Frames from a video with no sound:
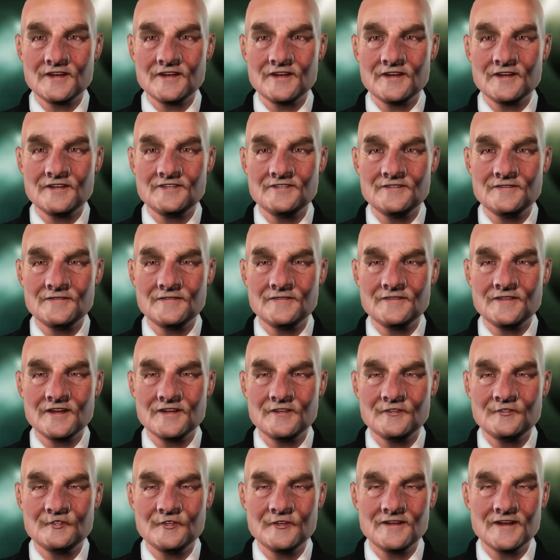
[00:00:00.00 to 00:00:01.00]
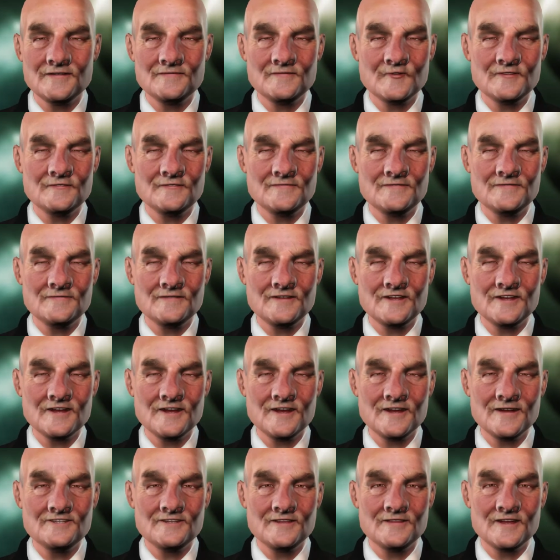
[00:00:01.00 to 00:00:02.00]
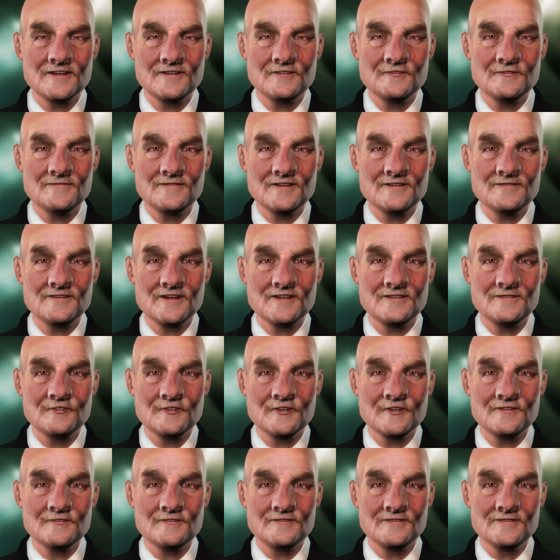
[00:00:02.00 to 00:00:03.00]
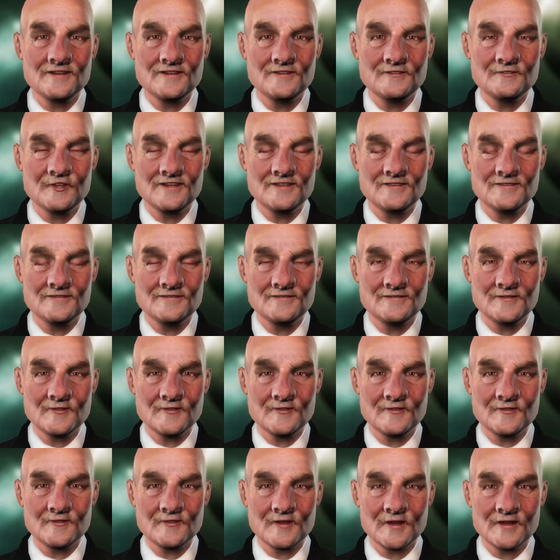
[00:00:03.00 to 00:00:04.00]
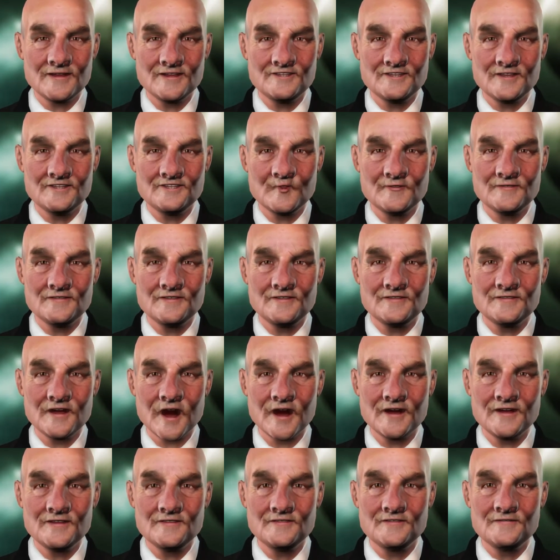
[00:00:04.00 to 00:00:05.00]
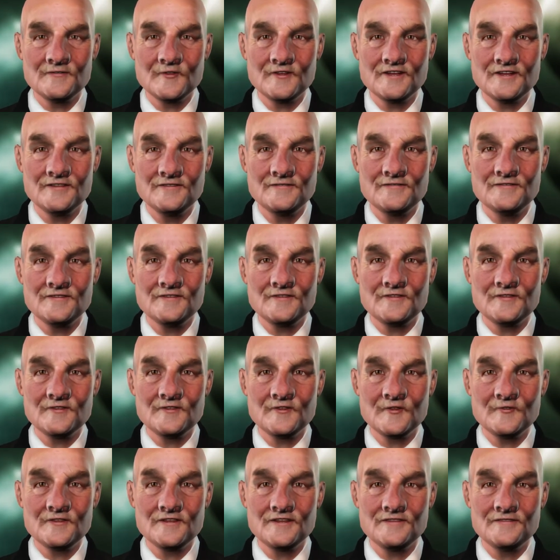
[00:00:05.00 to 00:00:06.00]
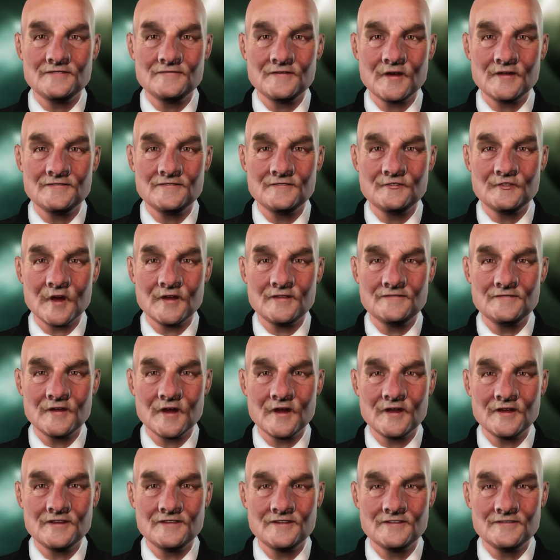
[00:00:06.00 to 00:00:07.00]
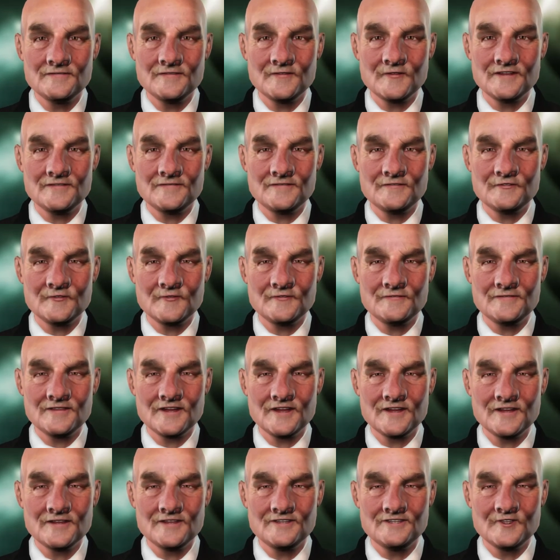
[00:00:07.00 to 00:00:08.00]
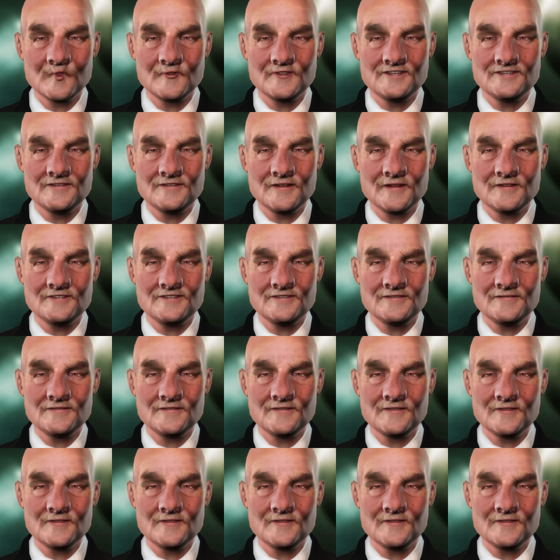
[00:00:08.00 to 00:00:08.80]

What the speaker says: This patient and painstaking attention to detail runs as a common thread through the culture of our ancient ancestors.